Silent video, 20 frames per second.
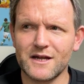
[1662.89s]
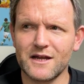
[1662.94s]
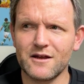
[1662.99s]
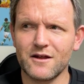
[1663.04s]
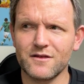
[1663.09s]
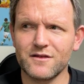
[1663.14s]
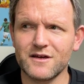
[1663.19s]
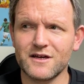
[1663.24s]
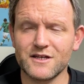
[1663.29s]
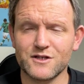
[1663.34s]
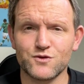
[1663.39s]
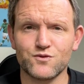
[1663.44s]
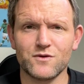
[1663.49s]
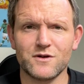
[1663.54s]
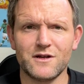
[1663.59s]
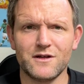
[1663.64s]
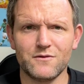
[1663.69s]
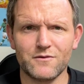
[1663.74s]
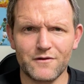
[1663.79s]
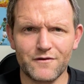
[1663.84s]
And I think it's
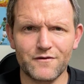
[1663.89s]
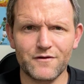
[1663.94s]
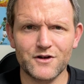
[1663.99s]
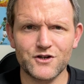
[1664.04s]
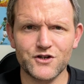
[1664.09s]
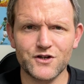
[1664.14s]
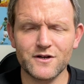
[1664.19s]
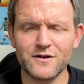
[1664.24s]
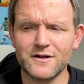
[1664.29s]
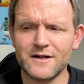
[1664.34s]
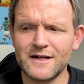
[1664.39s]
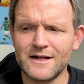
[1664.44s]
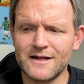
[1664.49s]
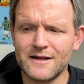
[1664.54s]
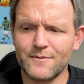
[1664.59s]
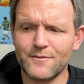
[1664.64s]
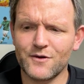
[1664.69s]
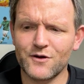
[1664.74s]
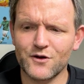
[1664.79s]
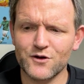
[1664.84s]
really refreshing,
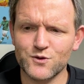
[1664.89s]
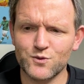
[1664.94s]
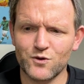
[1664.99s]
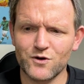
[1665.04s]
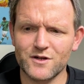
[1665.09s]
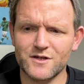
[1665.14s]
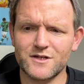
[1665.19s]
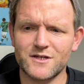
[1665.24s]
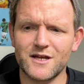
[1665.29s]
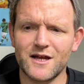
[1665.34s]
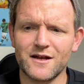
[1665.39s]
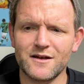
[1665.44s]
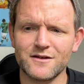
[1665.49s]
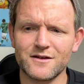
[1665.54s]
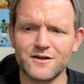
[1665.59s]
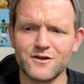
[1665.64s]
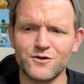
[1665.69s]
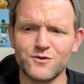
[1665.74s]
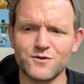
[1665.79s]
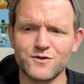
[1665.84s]
because what it's telling
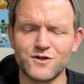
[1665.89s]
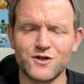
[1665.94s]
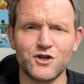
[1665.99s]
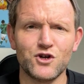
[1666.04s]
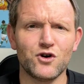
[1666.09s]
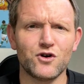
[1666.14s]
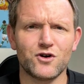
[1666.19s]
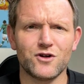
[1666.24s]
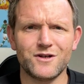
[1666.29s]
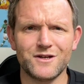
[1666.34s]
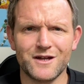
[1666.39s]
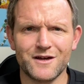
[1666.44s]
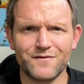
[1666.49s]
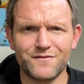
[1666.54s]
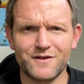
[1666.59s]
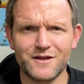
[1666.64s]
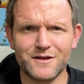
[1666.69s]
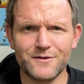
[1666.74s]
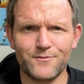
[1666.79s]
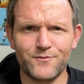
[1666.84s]
you is you're not good
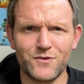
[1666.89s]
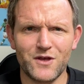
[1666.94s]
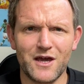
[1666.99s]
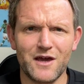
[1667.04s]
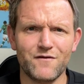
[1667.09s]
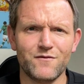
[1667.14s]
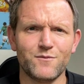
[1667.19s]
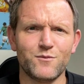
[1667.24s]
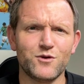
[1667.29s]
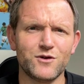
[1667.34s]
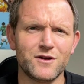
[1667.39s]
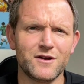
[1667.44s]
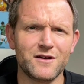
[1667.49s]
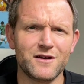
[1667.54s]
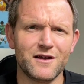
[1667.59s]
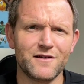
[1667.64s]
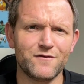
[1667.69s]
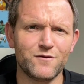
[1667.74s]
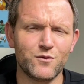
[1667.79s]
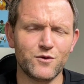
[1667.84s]
enough yet, you haven't put in
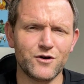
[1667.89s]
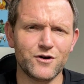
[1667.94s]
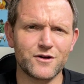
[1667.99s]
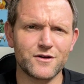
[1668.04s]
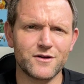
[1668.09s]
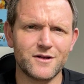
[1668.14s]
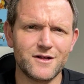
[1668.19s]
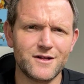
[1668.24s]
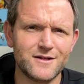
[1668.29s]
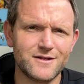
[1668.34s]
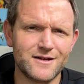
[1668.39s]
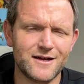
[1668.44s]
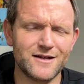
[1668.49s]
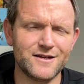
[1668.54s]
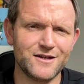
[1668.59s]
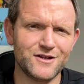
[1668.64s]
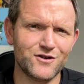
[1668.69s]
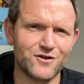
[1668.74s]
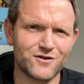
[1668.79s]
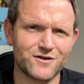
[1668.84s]
enough work, and
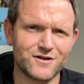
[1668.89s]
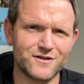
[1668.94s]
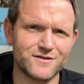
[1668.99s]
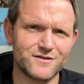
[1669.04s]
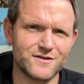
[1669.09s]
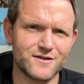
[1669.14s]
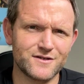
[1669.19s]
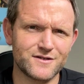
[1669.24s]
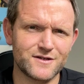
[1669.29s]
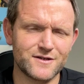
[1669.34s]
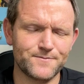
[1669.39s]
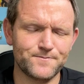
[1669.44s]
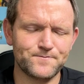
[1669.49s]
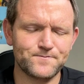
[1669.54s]
you're not consistent.